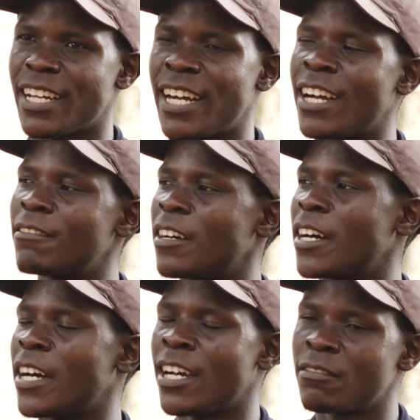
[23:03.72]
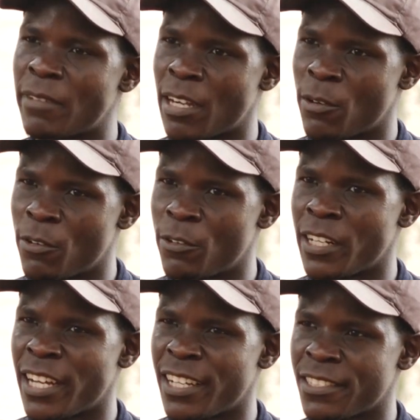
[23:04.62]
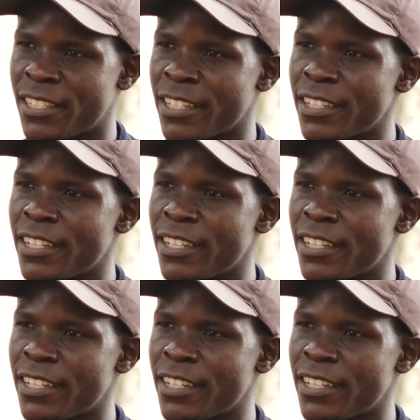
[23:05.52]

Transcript: I have my own hashtag,